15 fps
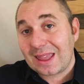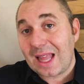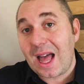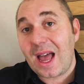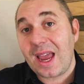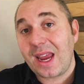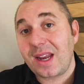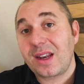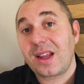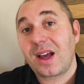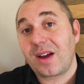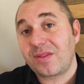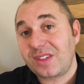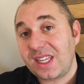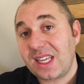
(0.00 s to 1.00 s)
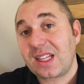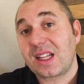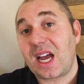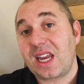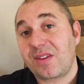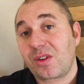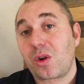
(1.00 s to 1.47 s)
line of
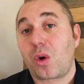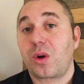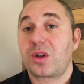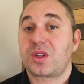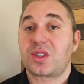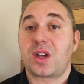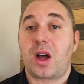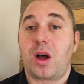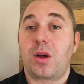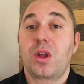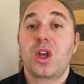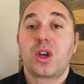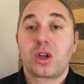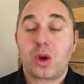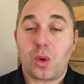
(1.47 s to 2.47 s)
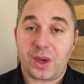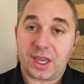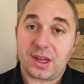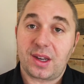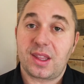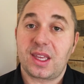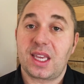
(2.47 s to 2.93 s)
decline of cortisol
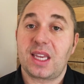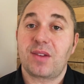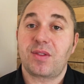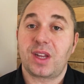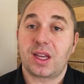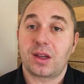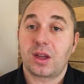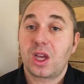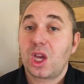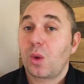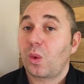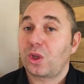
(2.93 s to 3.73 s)
going into the evening,